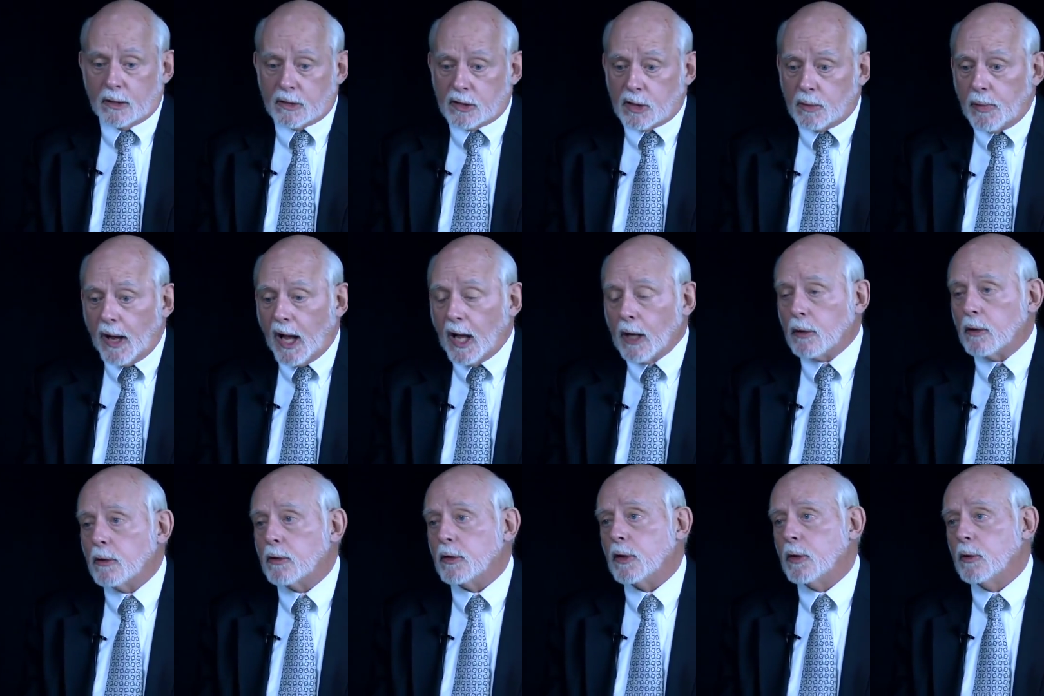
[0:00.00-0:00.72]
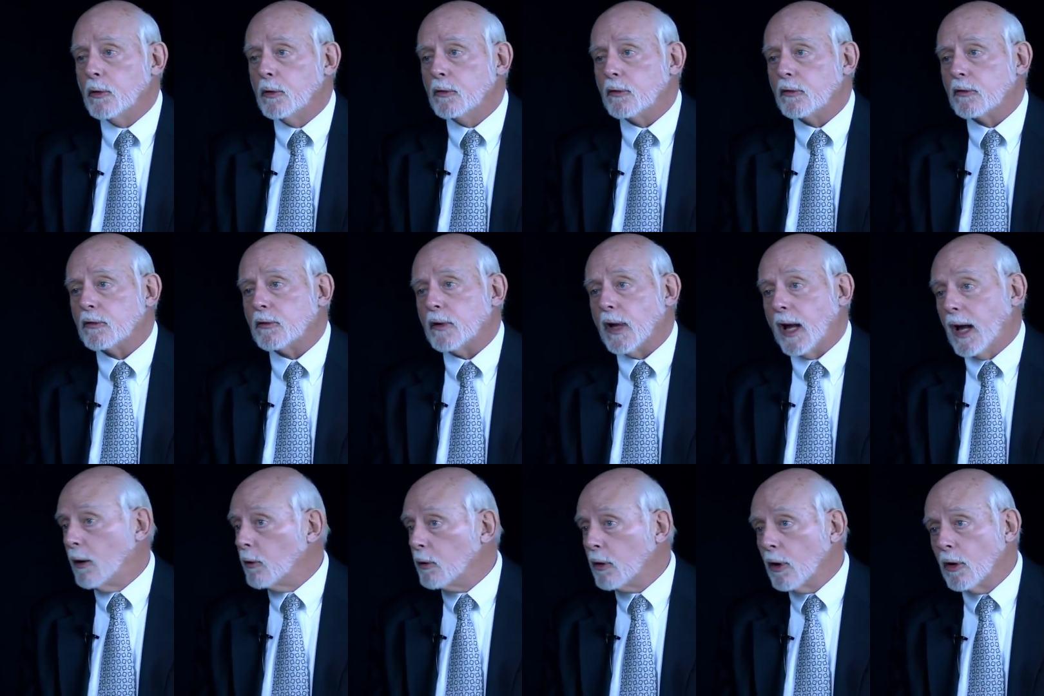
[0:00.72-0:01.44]
tobacco use,
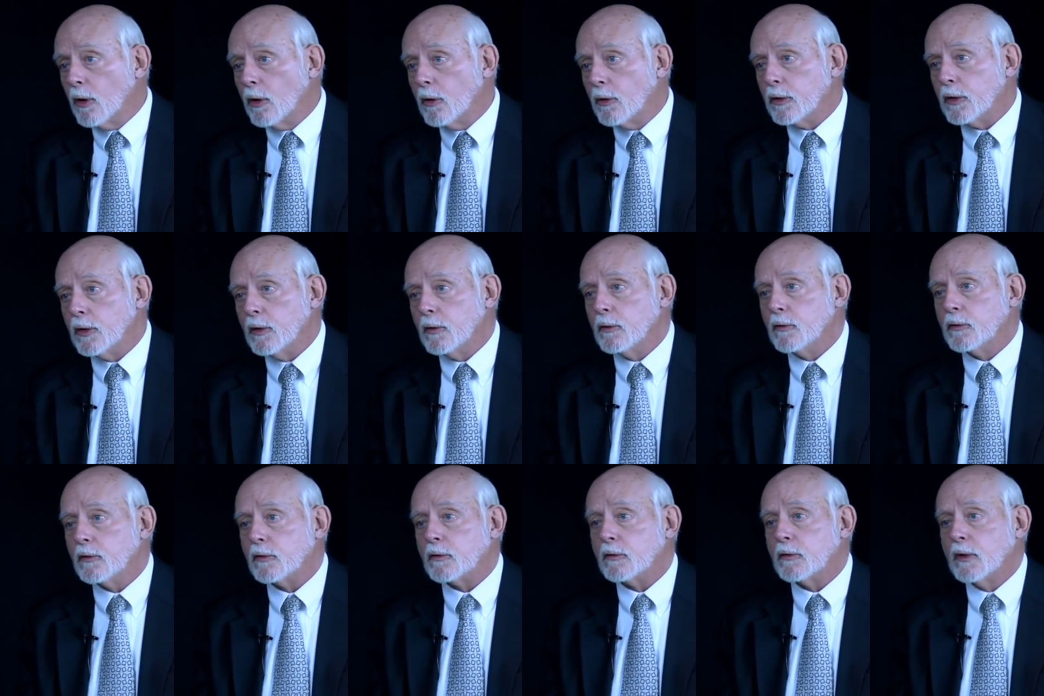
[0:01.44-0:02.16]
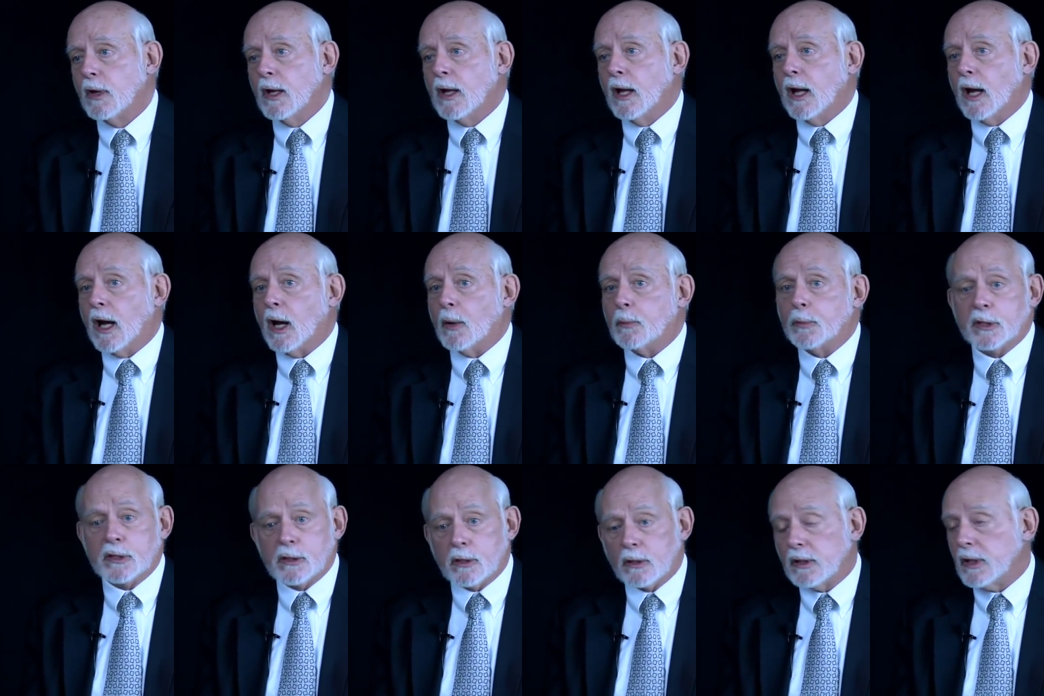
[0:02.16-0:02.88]
alcohol use,
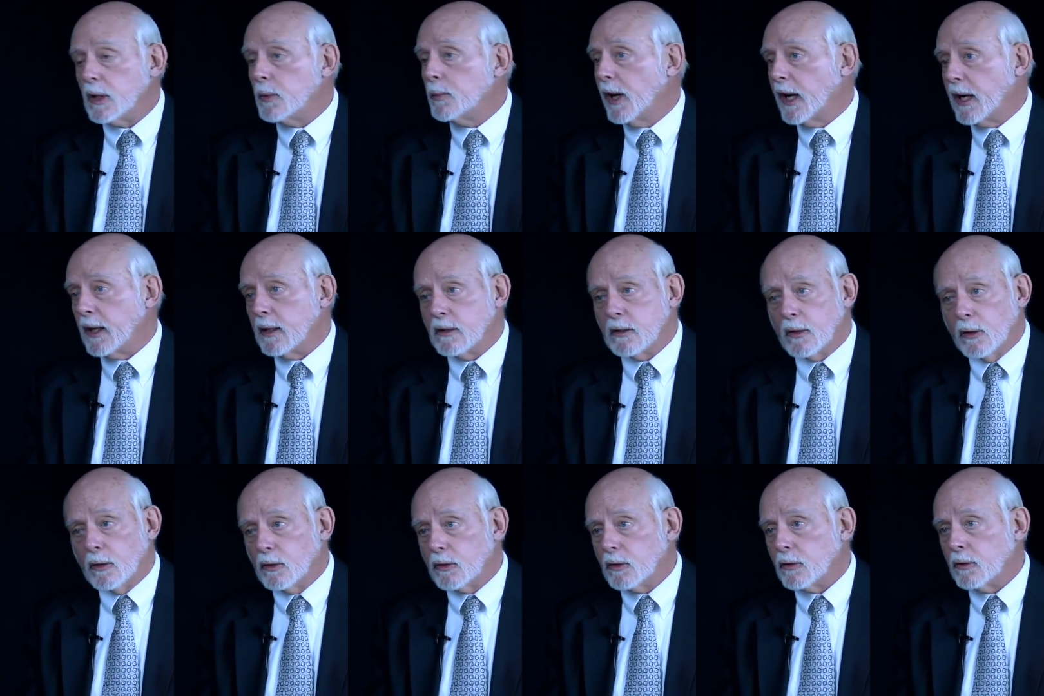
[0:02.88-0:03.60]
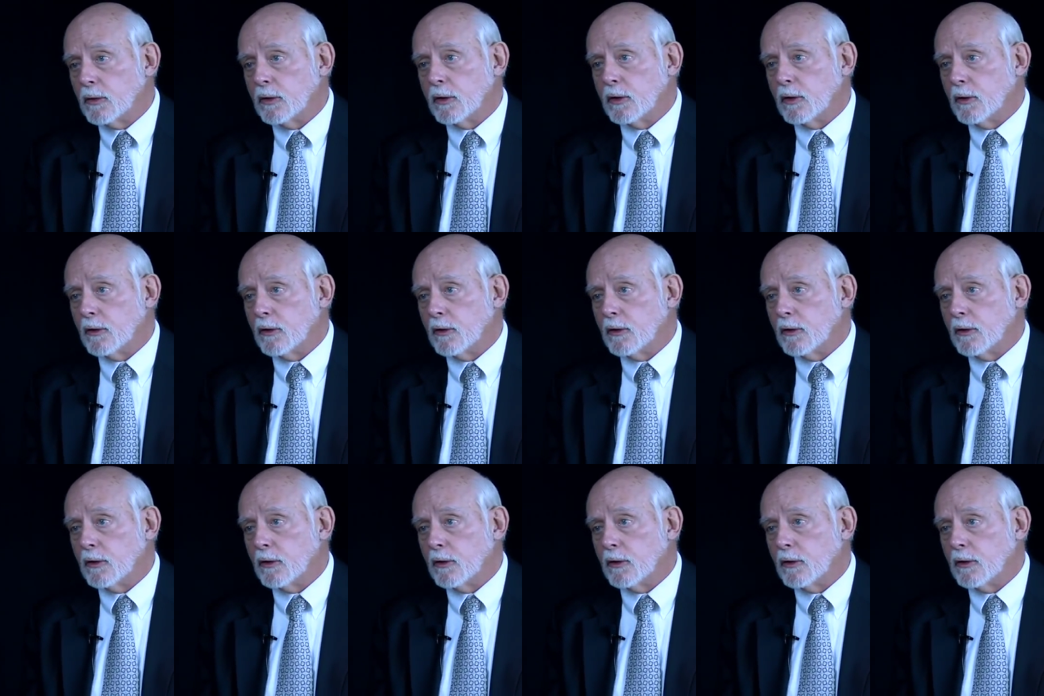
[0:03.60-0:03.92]
particularly by adulthood,